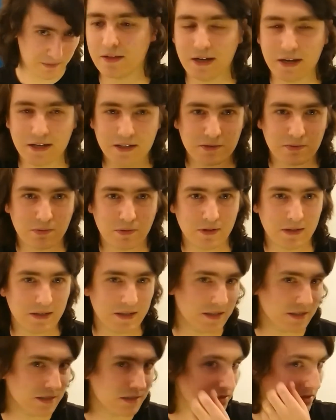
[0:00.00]
Next one
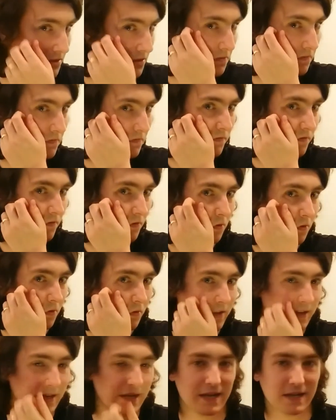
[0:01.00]
is for
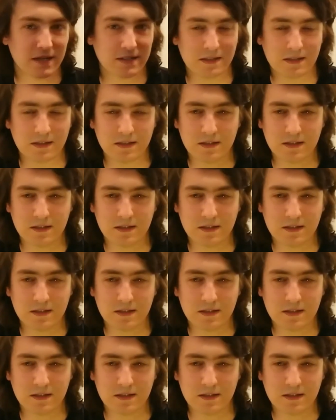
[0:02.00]
the CAD,